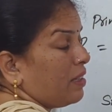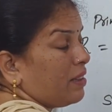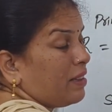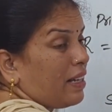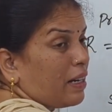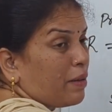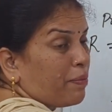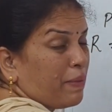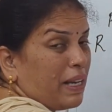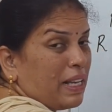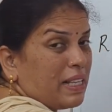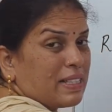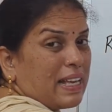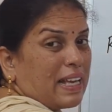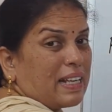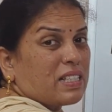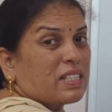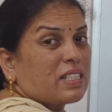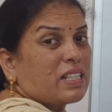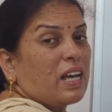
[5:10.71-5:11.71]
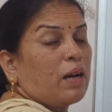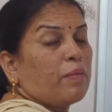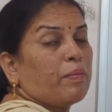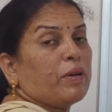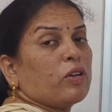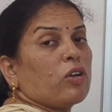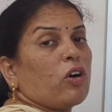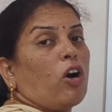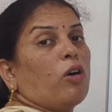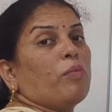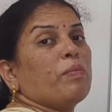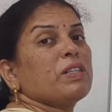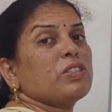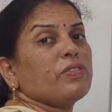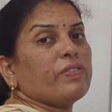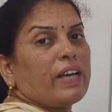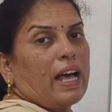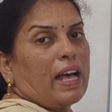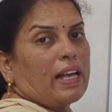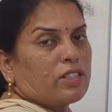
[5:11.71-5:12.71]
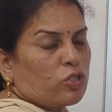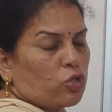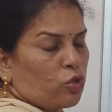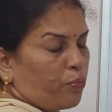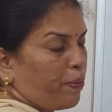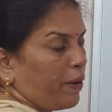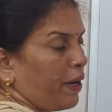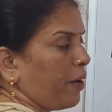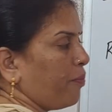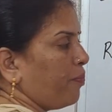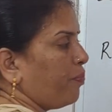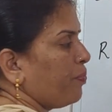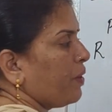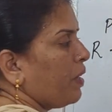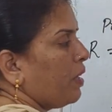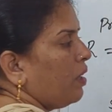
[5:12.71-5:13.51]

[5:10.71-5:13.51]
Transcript: That means extra amount how much we has to pay.